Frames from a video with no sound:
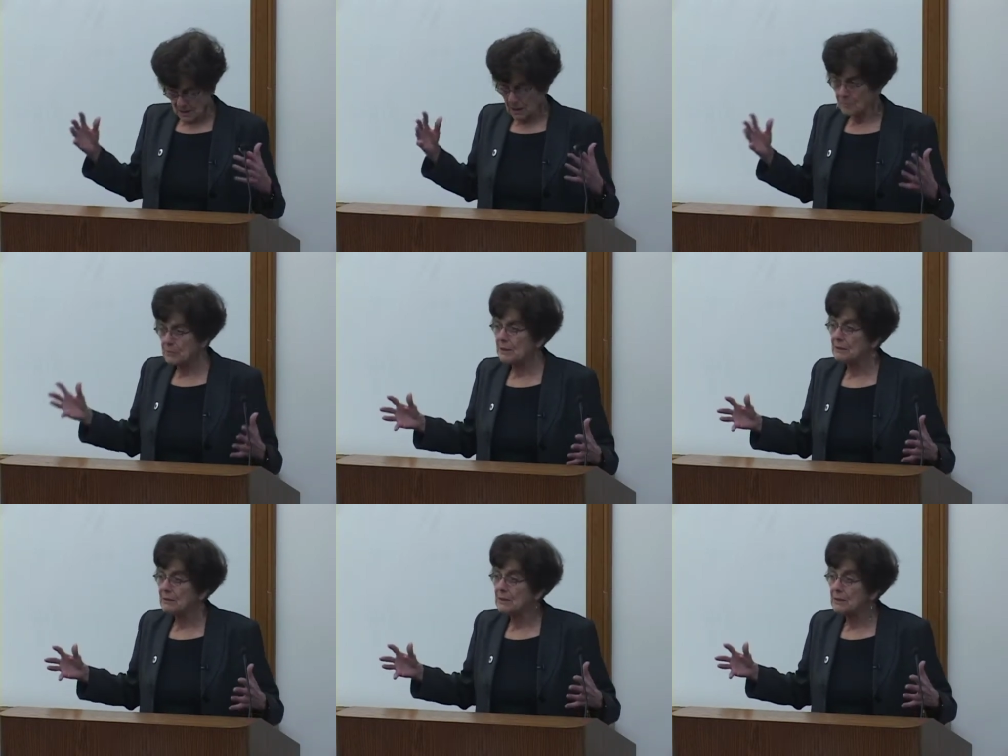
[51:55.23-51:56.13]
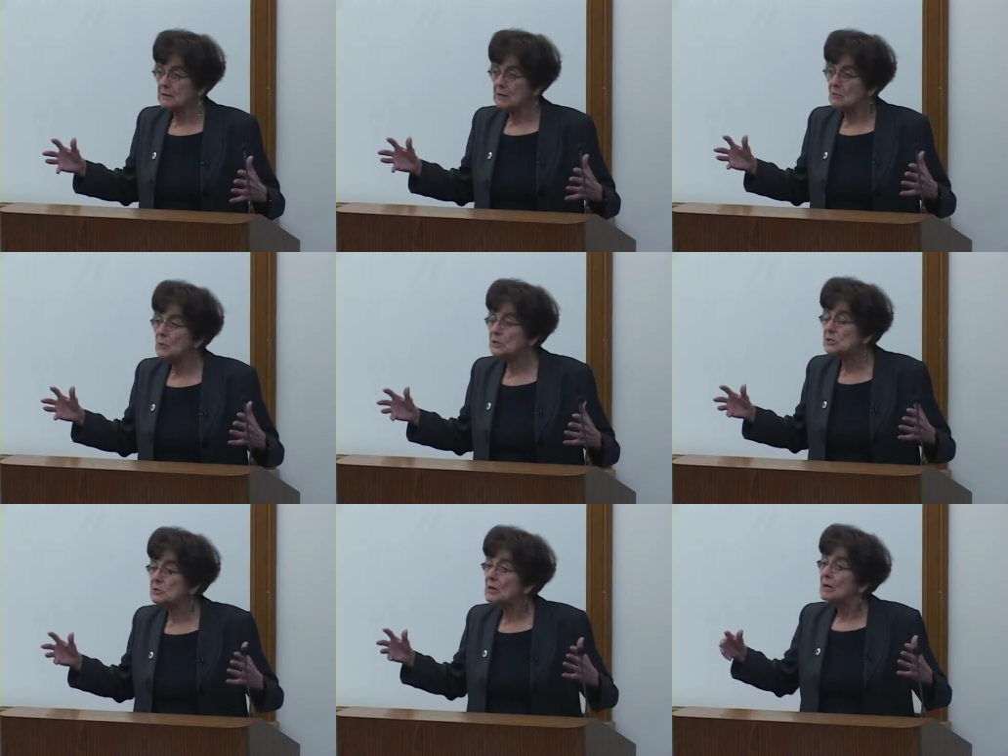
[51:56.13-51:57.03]
a period in
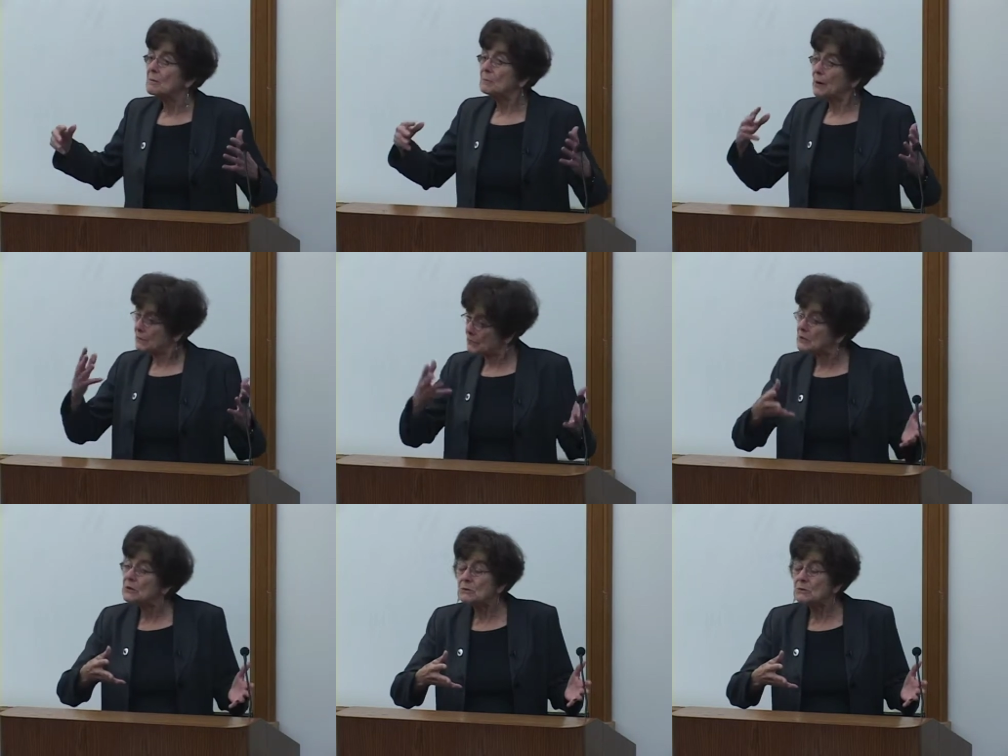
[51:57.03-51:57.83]
which both the New